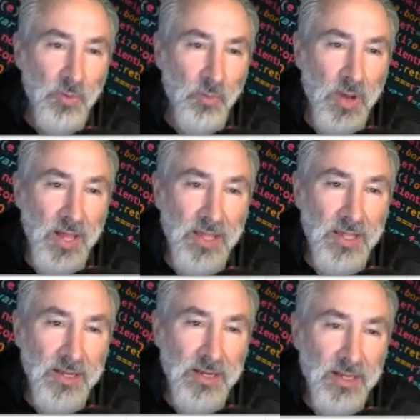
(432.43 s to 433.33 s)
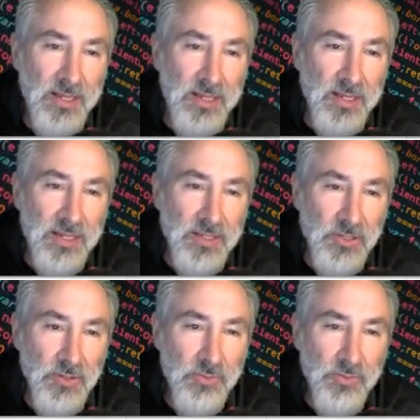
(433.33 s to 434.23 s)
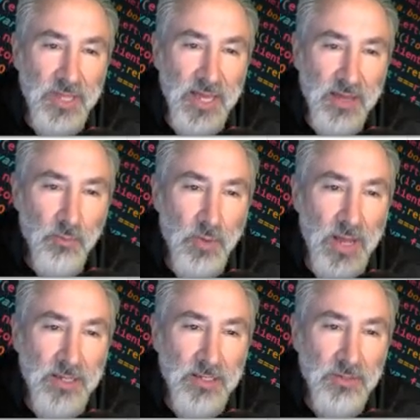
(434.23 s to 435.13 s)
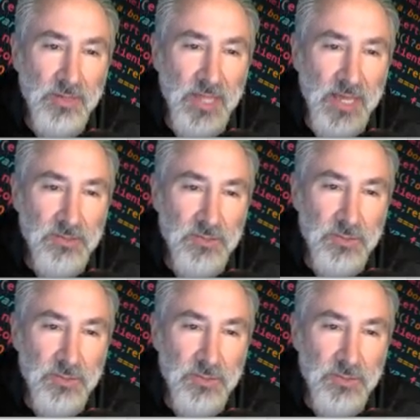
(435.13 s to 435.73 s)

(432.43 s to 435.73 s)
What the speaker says: when you get